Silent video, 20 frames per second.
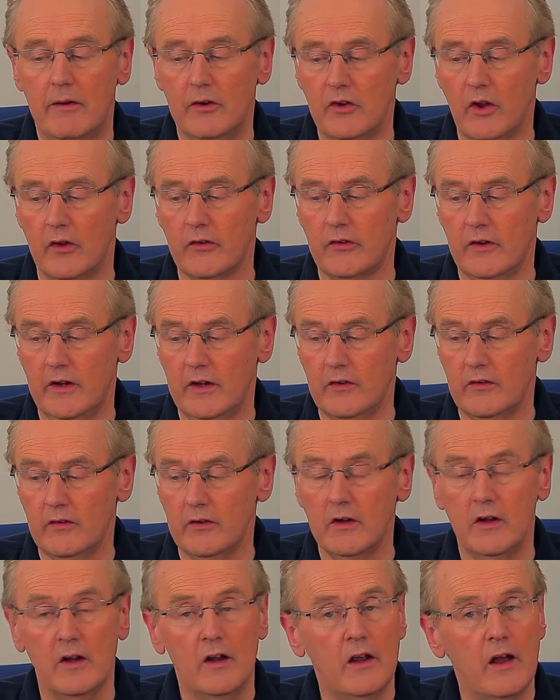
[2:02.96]
it does it.
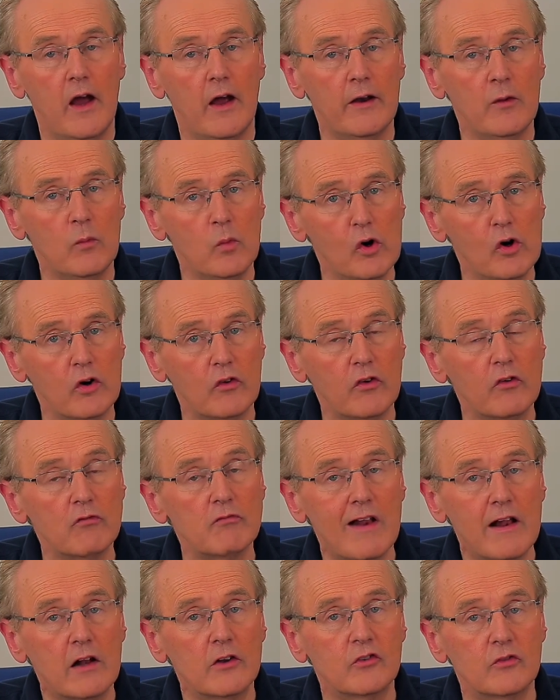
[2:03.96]
And it works in
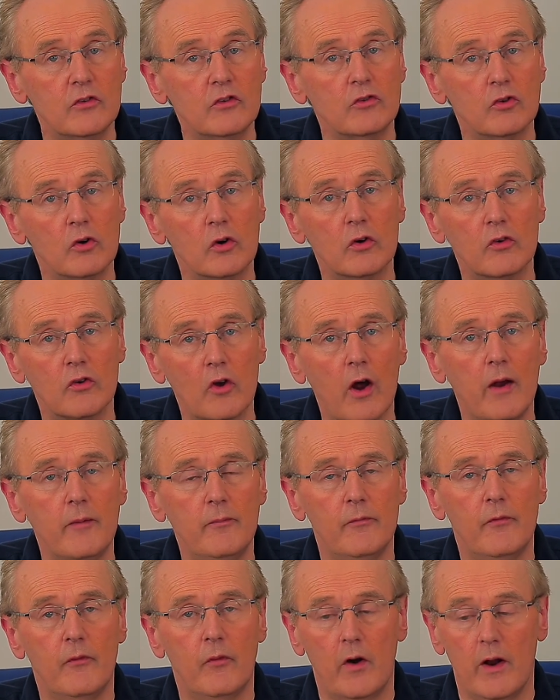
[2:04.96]
relatively short
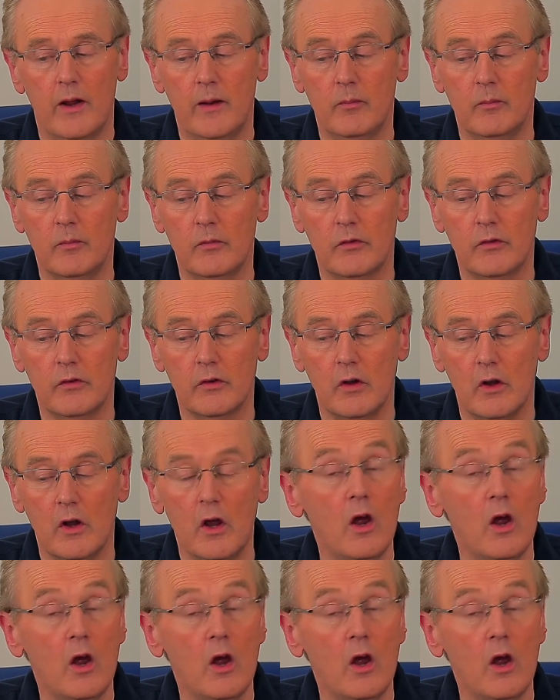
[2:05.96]
time frames.